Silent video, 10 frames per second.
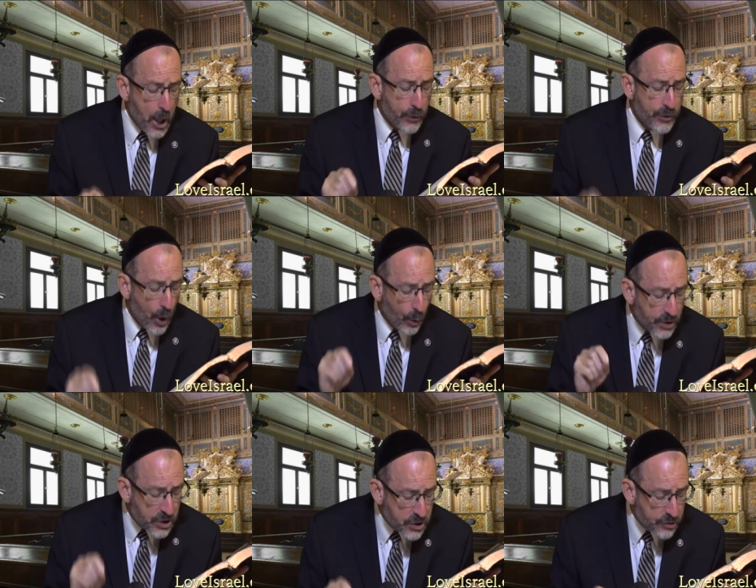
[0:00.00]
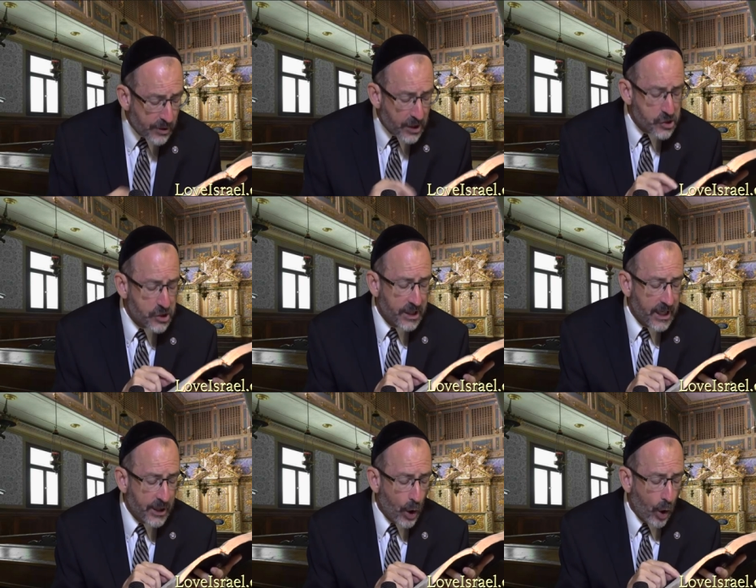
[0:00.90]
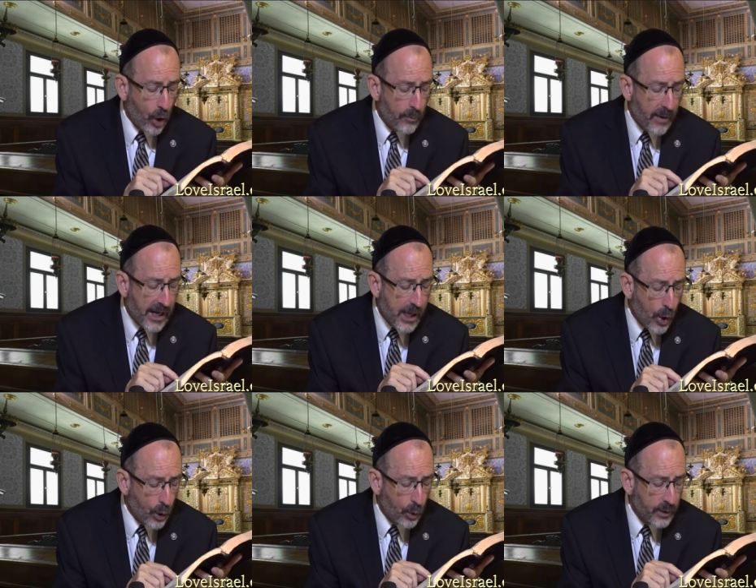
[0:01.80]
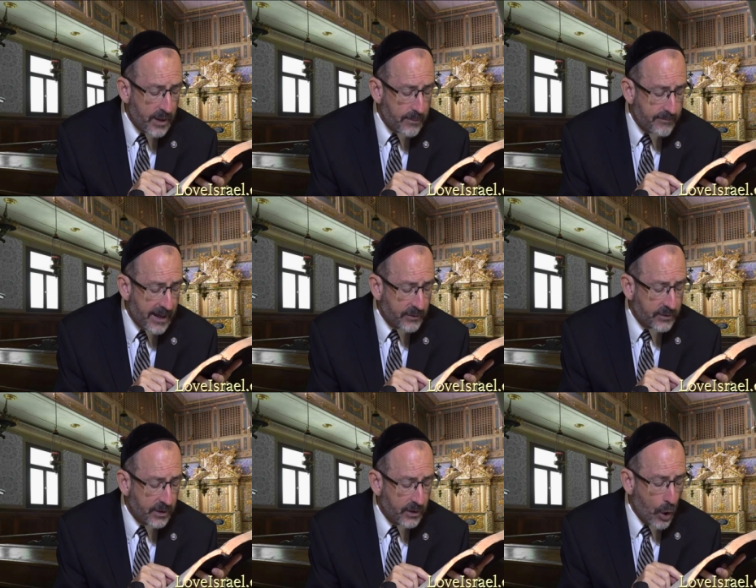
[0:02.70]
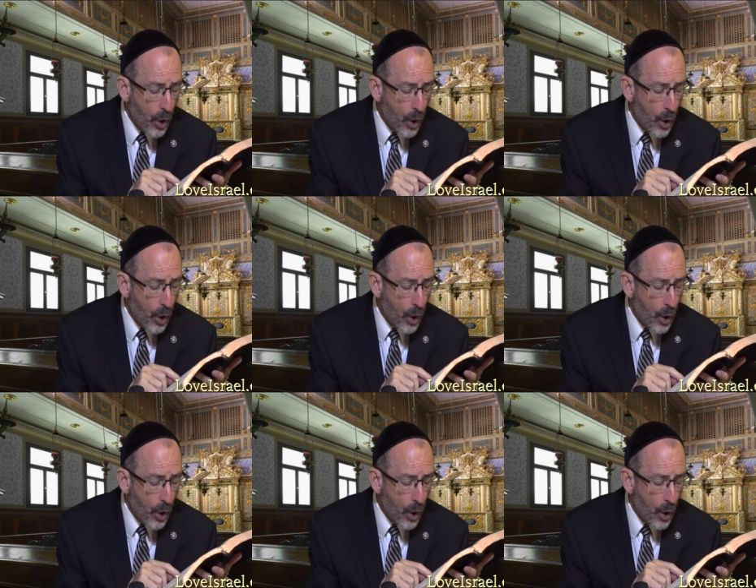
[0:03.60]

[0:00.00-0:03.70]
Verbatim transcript: No destruction in all my holy mountain.